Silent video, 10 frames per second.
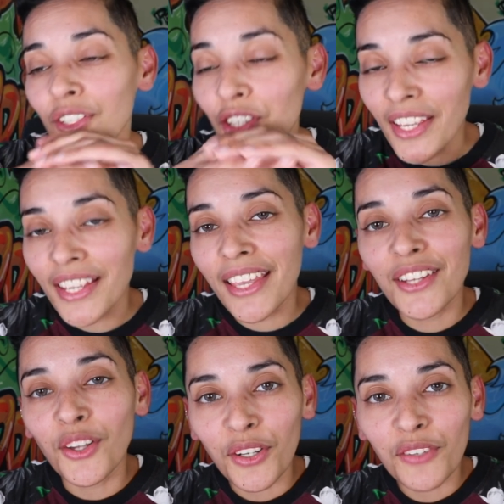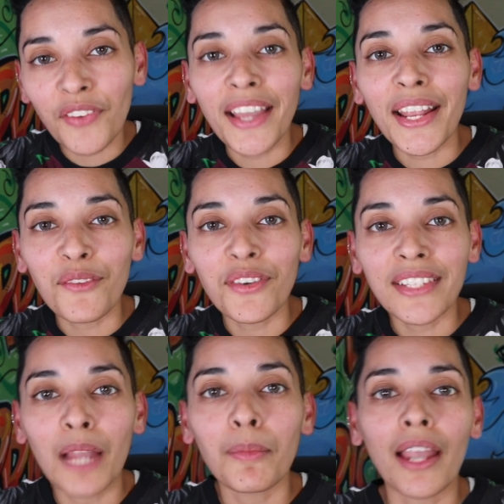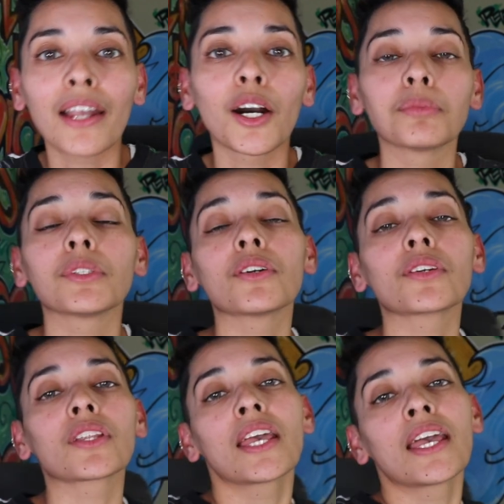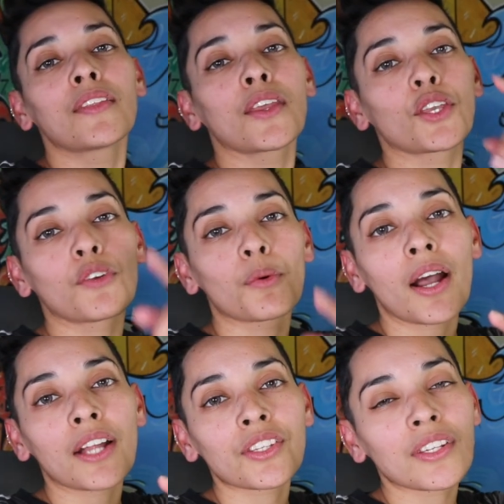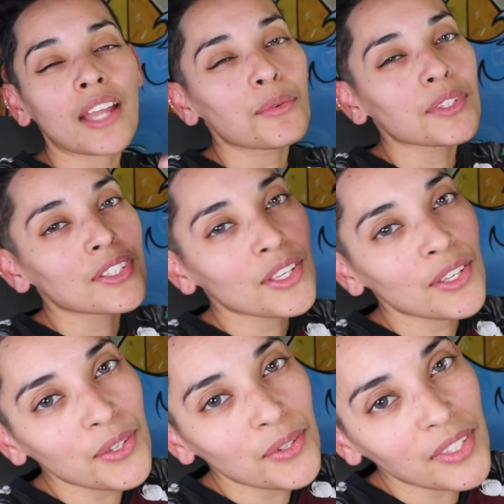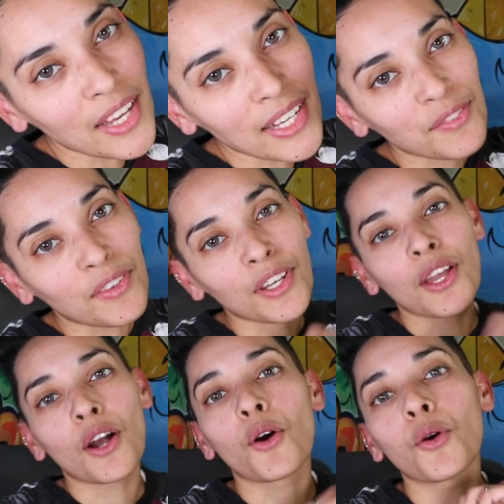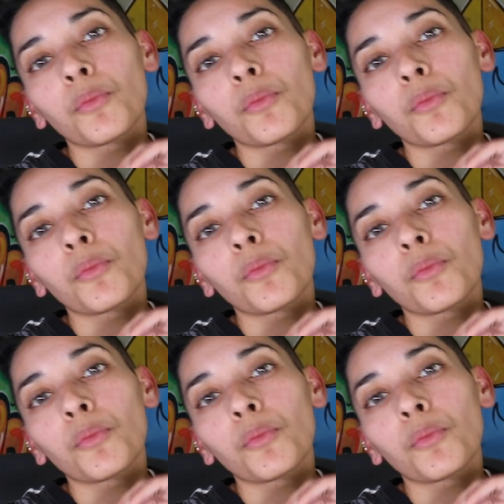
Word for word: so you can get notified every time I upload. Thank you for watching. I will see you in the next video.